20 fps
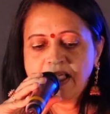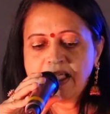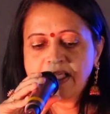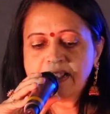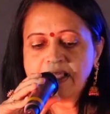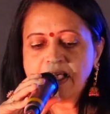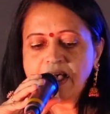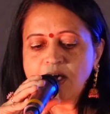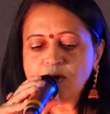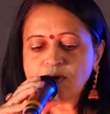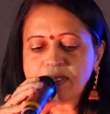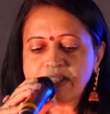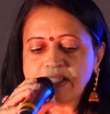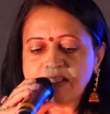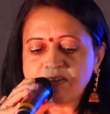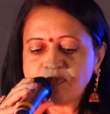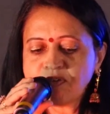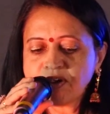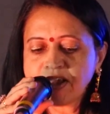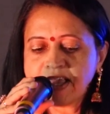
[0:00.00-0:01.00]
And how can
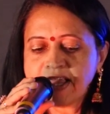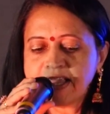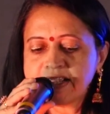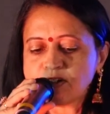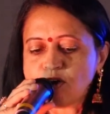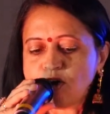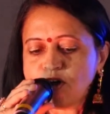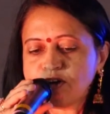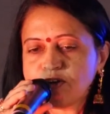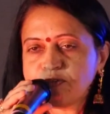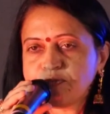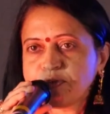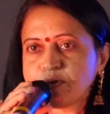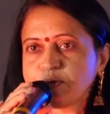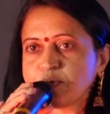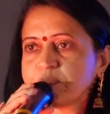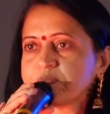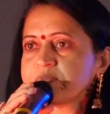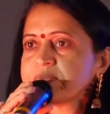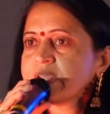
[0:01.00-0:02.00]
I forget all of
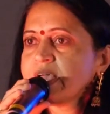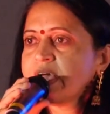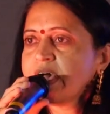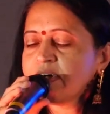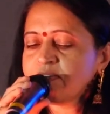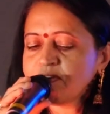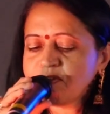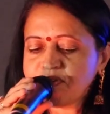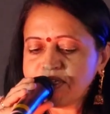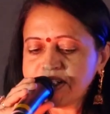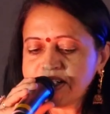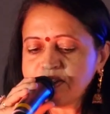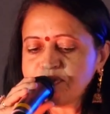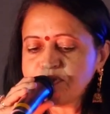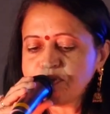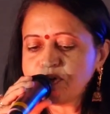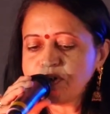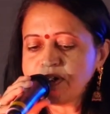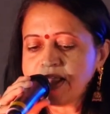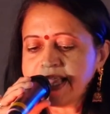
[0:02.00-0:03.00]
you? Our
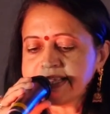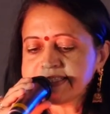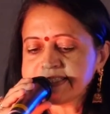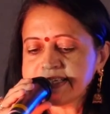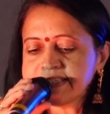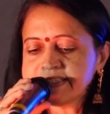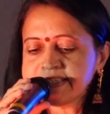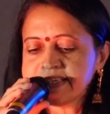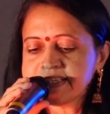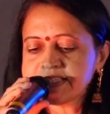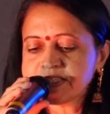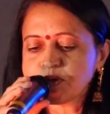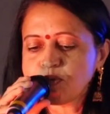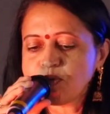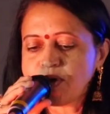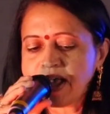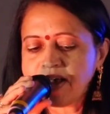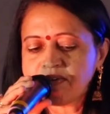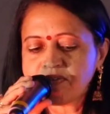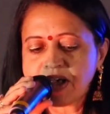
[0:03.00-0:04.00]
wonderful attendees
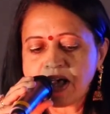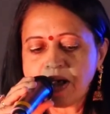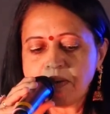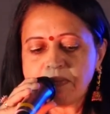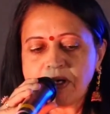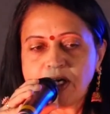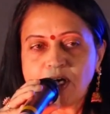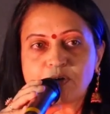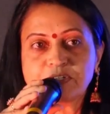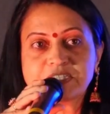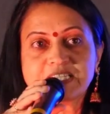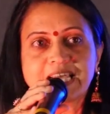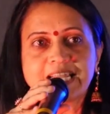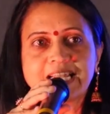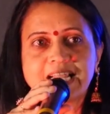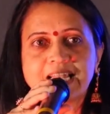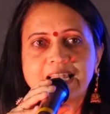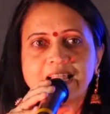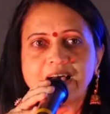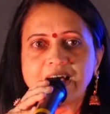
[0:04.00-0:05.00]
who have come out
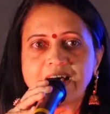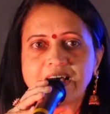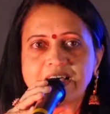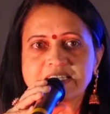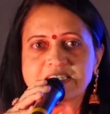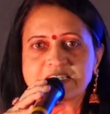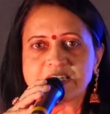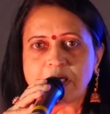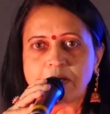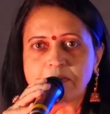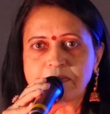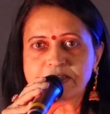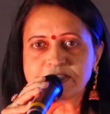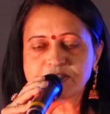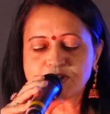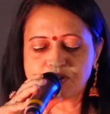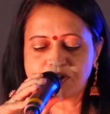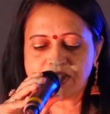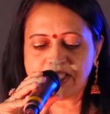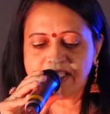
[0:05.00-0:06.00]
in a large
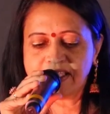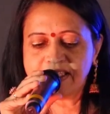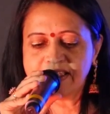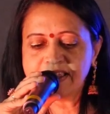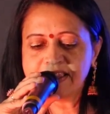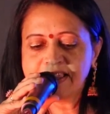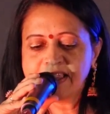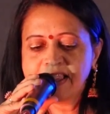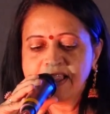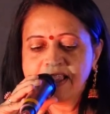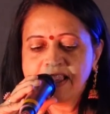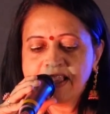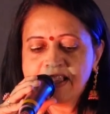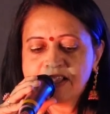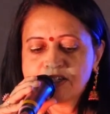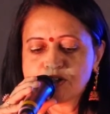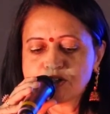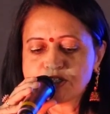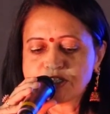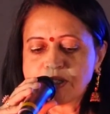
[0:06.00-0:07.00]
numbers today
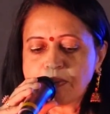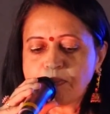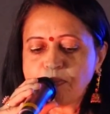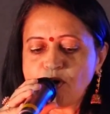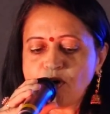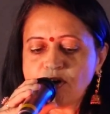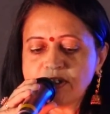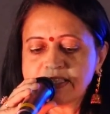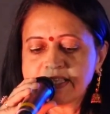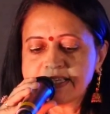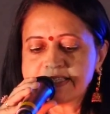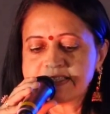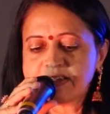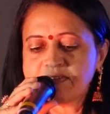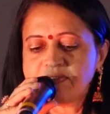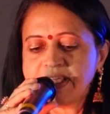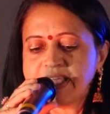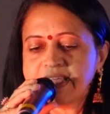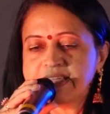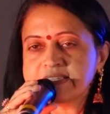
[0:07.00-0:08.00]
to support this
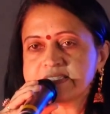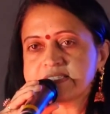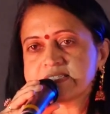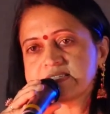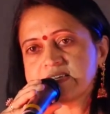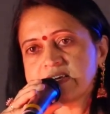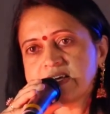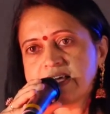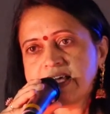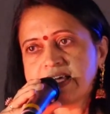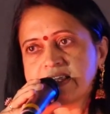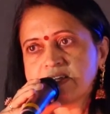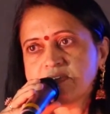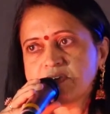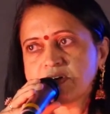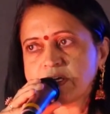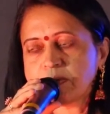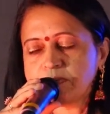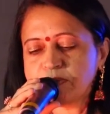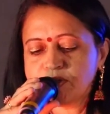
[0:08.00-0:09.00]
event and
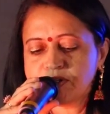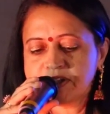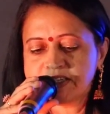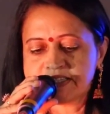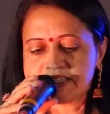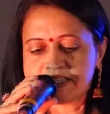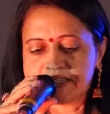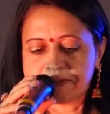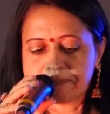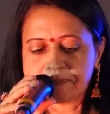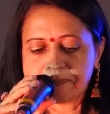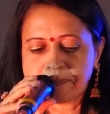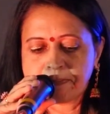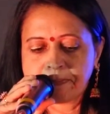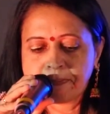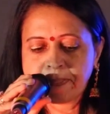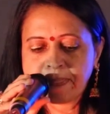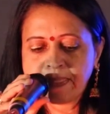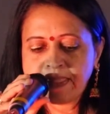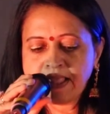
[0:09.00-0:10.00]
our community.
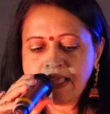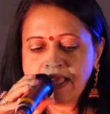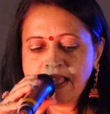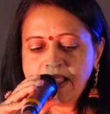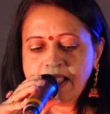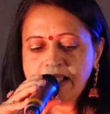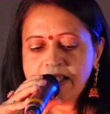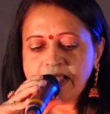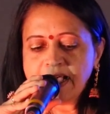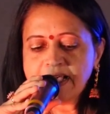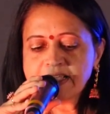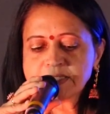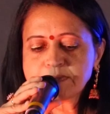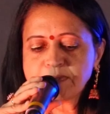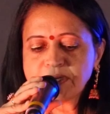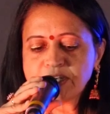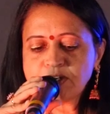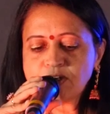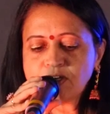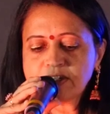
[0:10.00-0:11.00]
Last
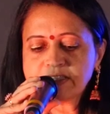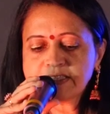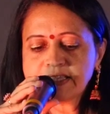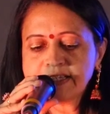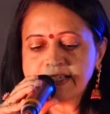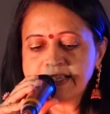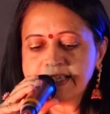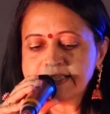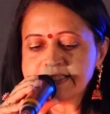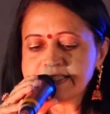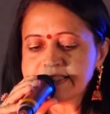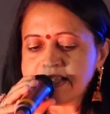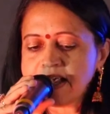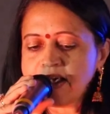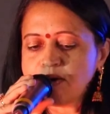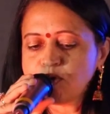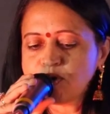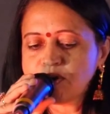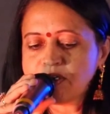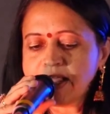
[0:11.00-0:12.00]
but not the least,
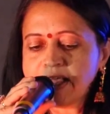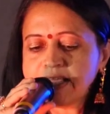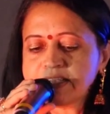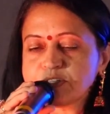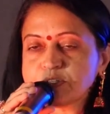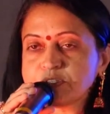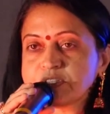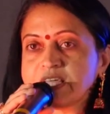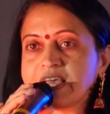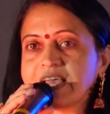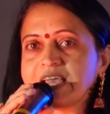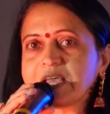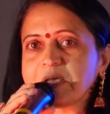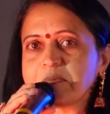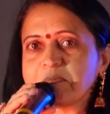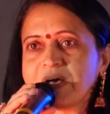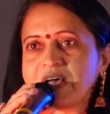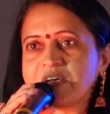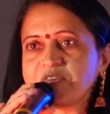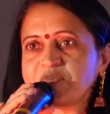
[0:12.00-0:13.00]
I would like to thank
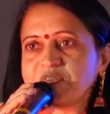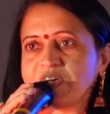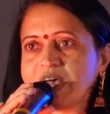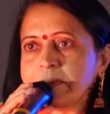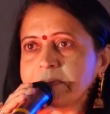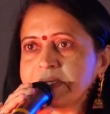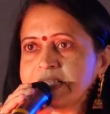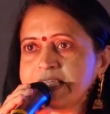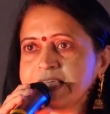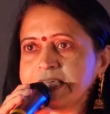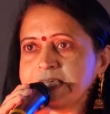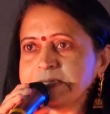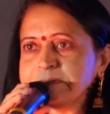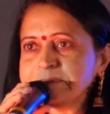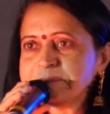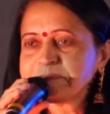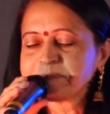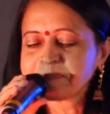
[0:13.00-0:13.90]
my family,